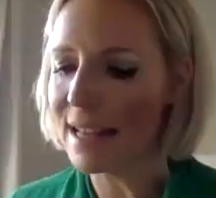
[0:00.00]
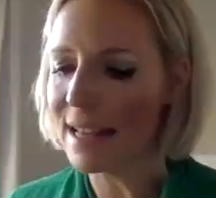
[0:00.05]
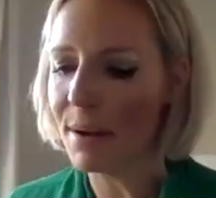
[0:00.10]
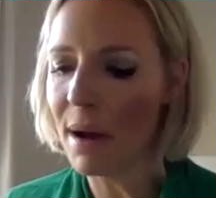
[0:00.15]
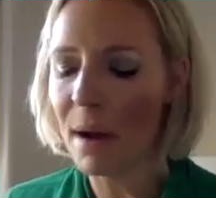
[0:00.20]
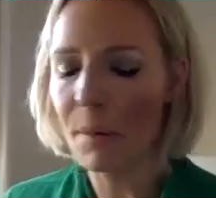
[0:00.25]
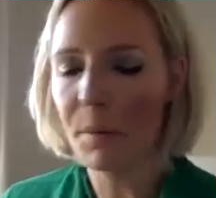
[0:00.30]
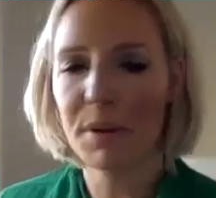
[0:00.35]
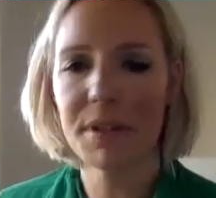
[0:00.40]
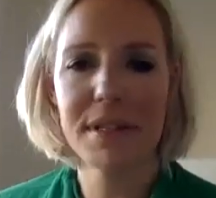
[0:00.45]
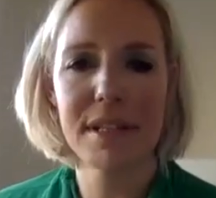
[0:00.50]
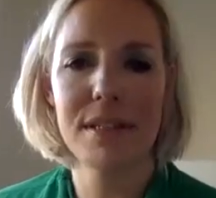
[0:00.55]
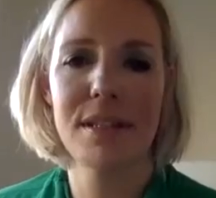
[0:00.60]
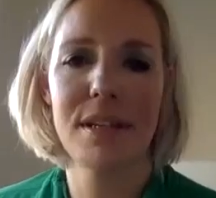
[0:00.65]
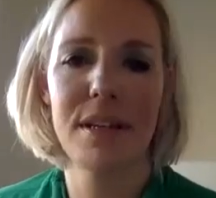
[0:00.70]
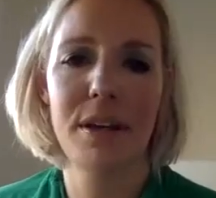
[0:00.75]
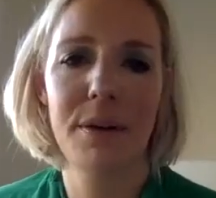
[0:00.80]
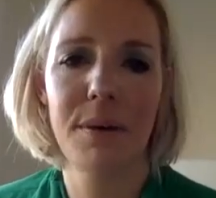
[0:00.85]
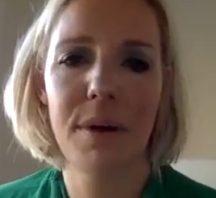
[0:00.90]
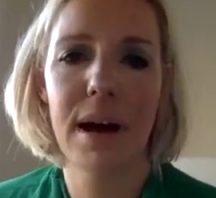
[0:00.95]
so I wanted
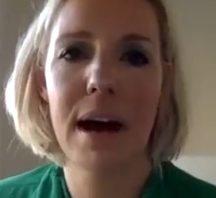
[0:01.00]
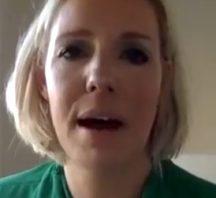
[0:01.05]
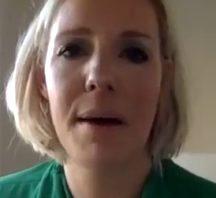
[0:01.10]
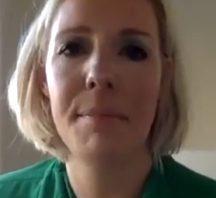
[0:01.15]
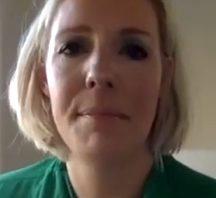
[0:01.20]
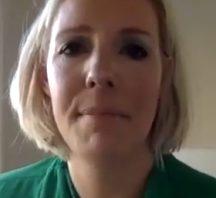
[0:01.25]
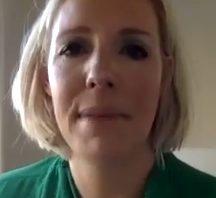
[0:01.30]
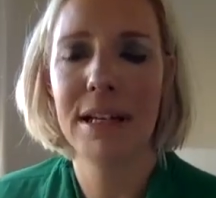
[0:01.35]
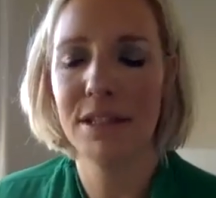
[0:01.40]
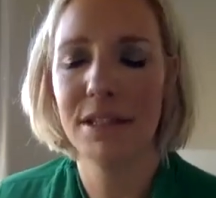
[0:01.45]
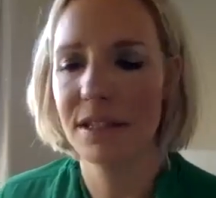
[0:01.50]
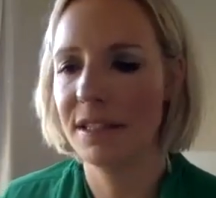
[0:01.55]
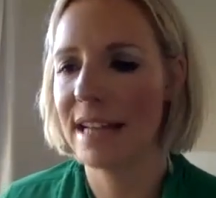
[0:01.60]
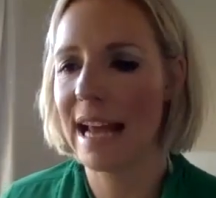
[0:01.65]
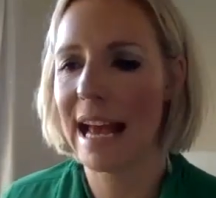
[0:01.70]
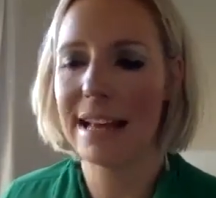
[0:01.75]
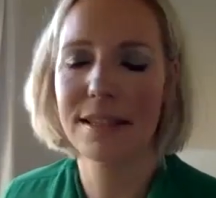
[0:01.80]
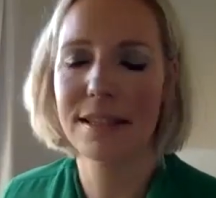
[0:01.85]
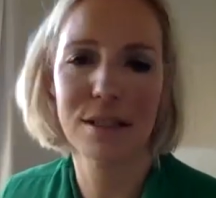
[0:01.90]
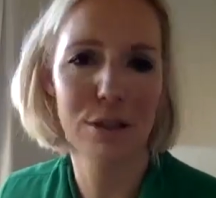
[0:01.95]
to mention
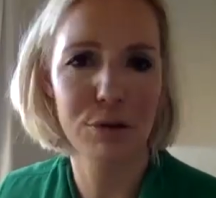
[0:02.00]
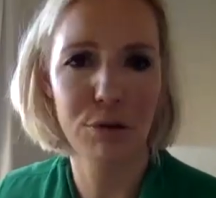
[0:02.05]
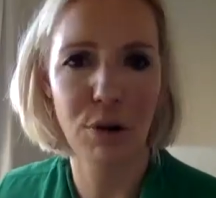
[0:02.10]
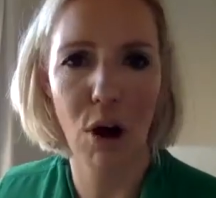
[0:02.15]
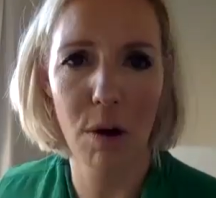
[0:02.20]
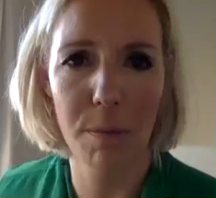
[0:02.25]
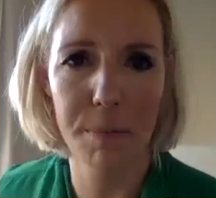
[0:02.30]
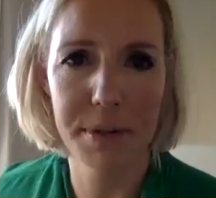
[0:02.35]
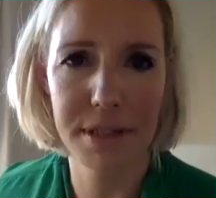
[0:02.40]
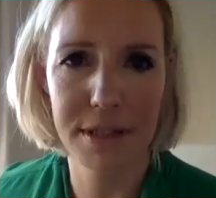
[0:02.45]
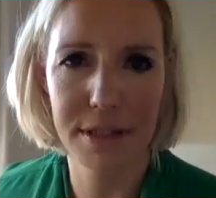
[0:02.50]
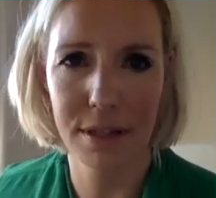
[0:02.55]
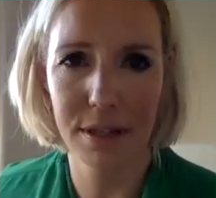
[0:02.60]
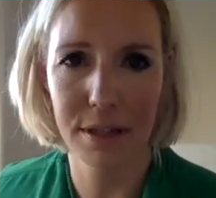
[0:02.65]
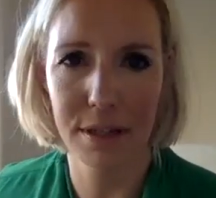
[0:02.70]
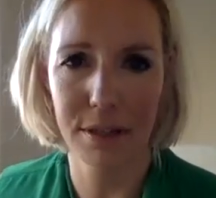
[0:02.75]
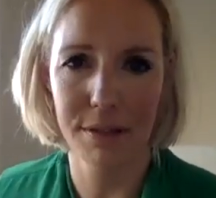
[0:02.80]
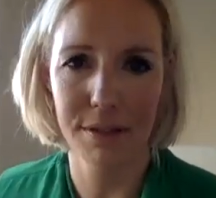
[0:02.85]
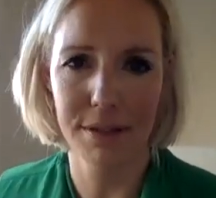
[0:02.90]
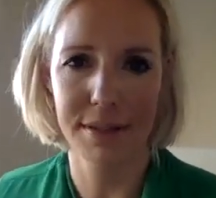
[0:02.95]
desk drops
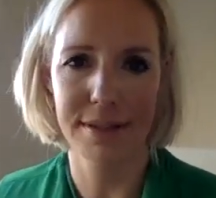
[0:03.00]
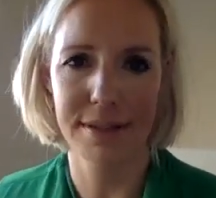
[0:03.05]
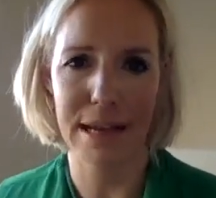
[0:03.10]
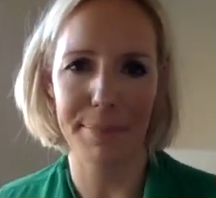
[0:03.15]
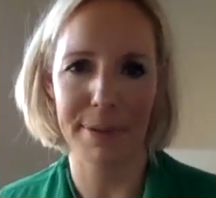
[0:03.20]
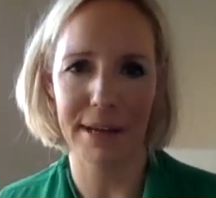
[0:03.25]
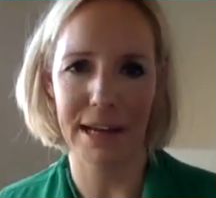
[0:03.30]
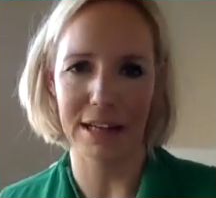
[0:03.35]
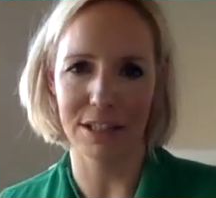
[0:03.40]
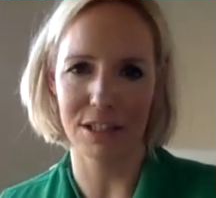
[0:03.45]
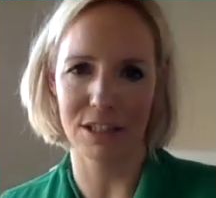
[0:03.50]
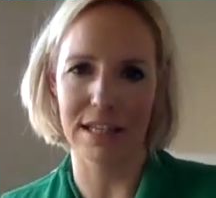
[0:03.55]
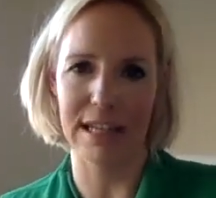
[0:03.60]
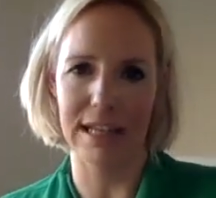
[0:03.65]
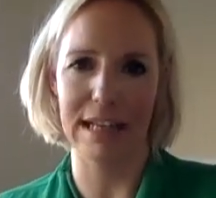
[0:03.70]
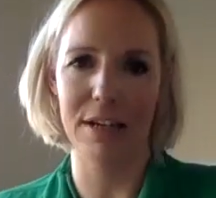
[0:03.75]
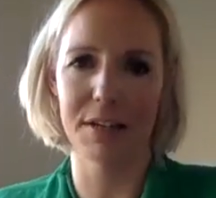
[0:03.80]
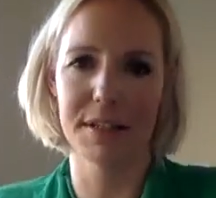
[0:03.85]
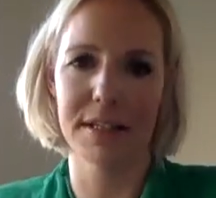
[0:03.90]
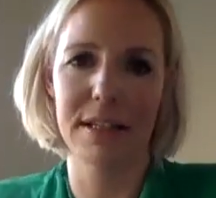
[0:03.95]
to Debbie,
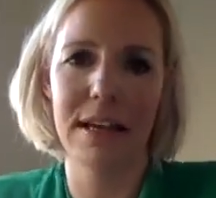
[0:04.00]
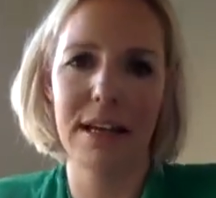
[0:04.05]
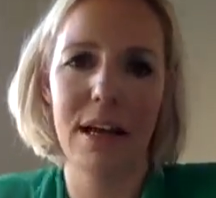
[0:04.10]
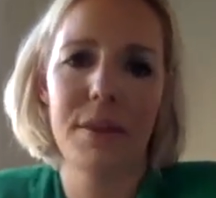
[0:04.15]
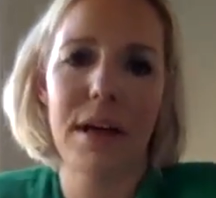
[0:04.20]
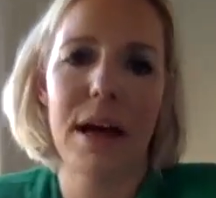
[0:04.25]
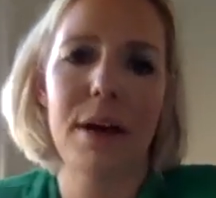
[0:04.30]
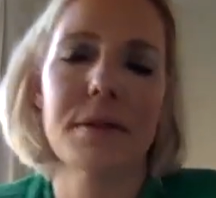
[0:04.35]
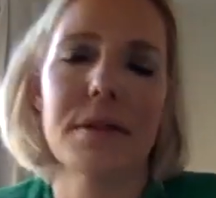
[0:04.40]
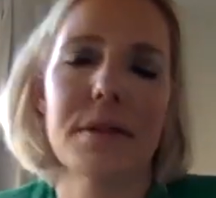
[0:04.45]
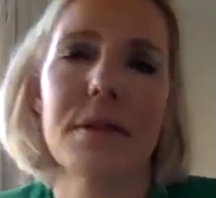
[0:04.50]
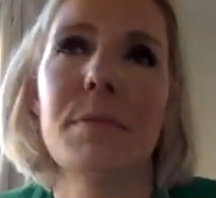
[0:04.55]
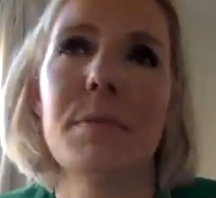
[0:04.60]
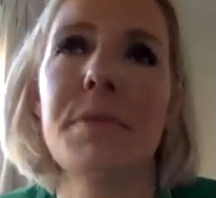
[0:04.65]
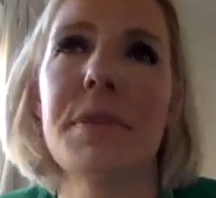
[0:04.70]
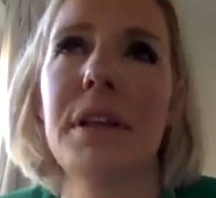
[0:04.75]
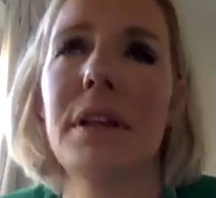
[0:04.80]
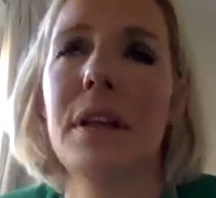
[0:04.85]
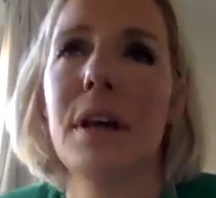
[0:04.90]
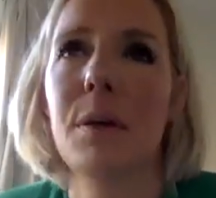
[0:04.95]
actually, because I know that was
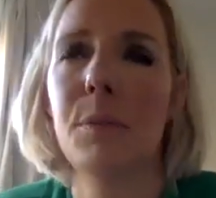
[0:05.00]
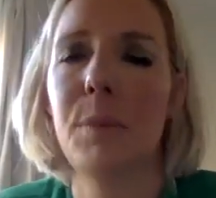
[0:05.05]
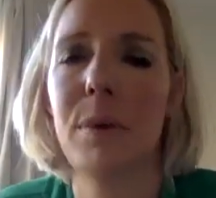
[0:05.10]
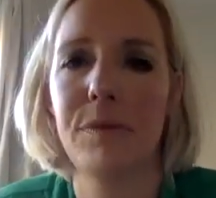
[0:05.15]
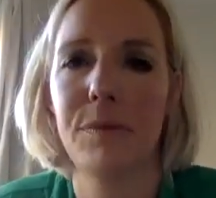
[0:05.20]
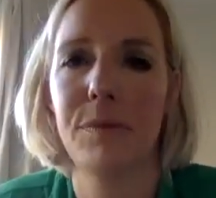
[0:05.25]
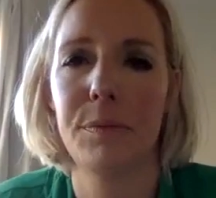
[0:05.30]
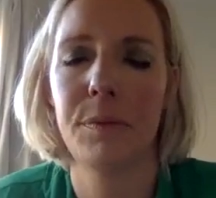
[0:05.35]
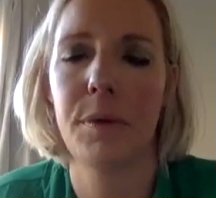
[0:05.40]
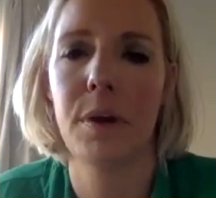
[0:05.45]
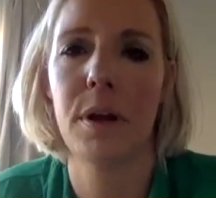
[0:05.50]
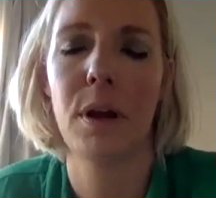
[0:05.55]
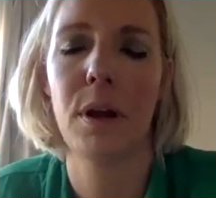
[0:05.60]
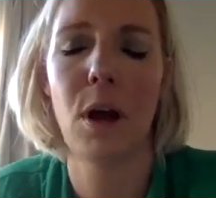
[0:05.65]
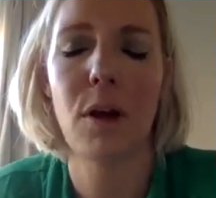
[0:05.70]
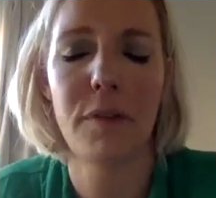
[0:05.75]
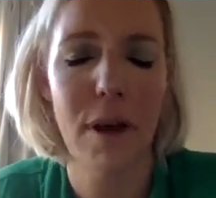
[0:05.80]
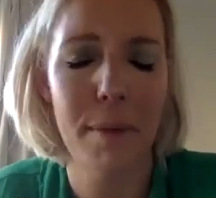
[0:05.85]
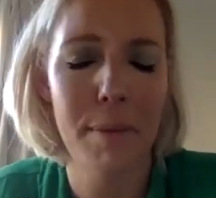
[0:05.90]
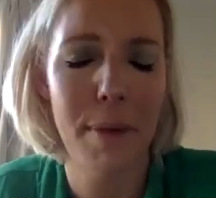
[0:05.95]
something that a
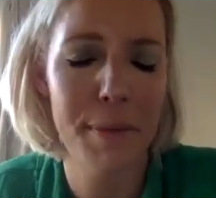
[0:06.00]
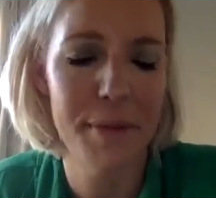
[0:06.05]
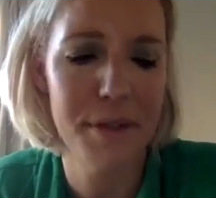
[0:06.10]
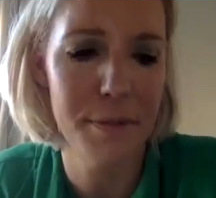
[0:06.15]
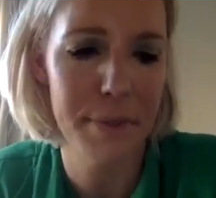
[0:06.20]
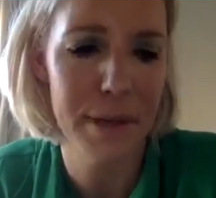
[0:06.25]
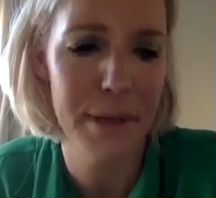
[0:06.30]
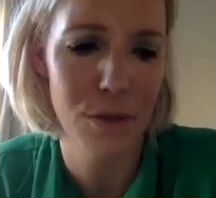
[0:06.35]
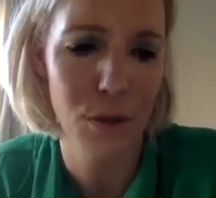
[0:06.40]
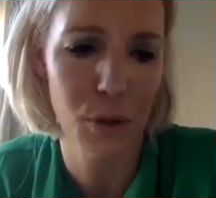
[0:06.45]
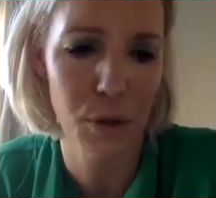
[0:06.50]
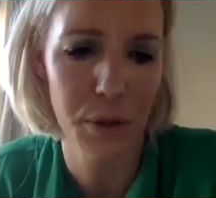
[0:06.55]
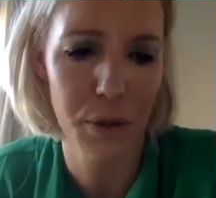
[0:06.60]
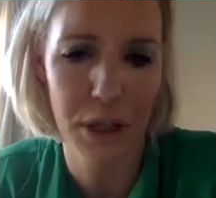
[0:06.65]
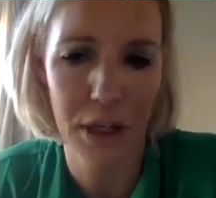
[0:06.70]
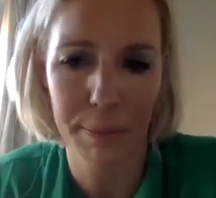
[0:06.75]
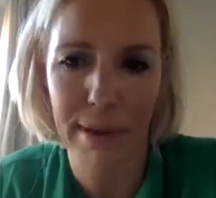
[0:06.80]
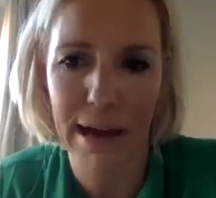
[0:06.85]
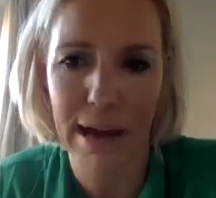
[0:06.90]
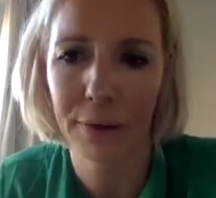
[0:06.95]
lot of our members have been
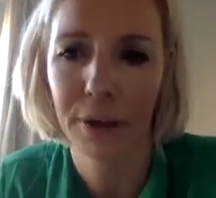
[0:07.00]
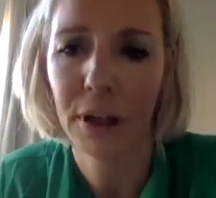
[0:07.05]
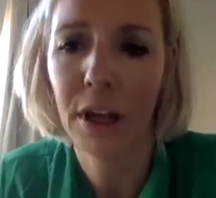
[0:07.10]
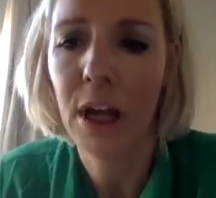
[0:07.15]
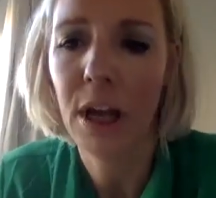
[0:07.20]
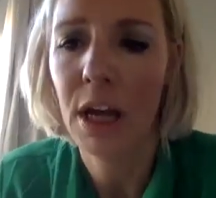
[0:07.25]
talking about.